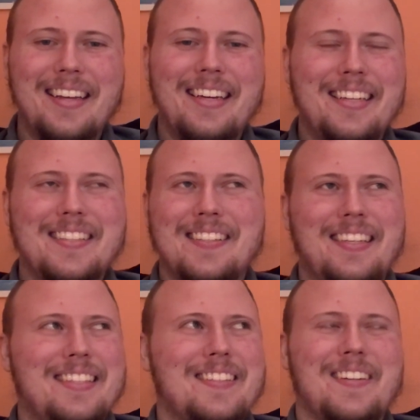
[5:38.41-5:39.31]

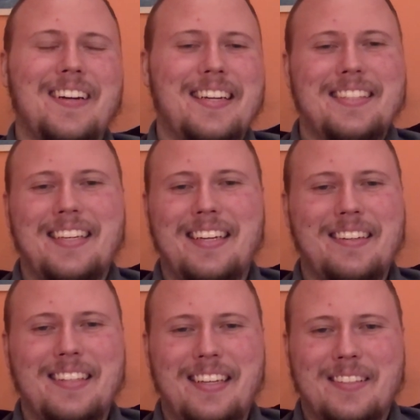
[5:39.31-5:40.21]
It's crazy.
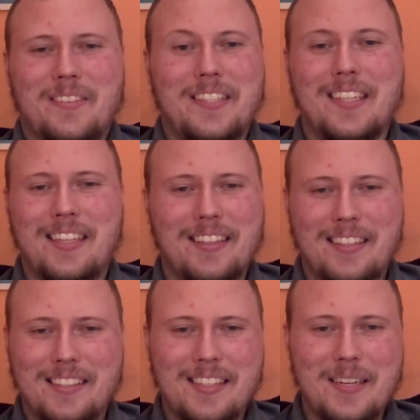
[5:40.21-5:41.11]
It's
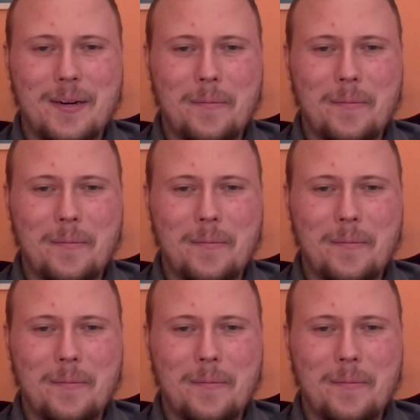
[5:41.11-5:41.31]
ridiculous. We